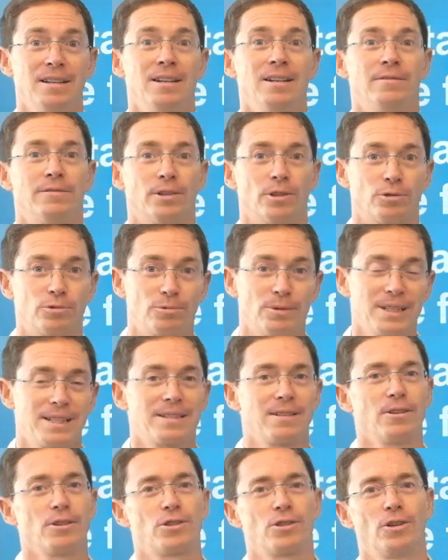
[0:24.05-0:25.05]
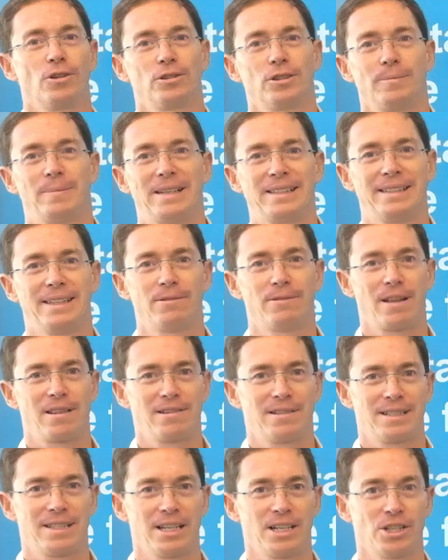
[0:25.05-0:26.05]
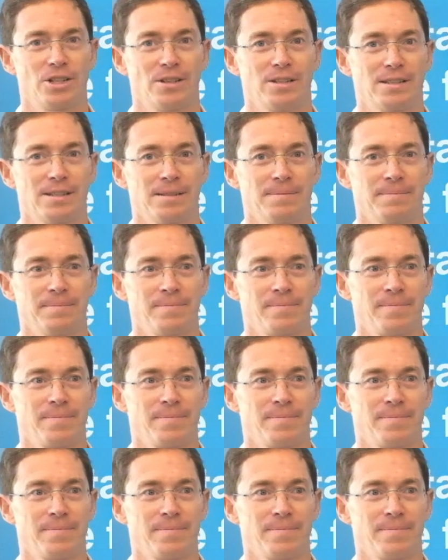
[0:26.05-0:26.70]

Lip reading: for research automatic weather stations.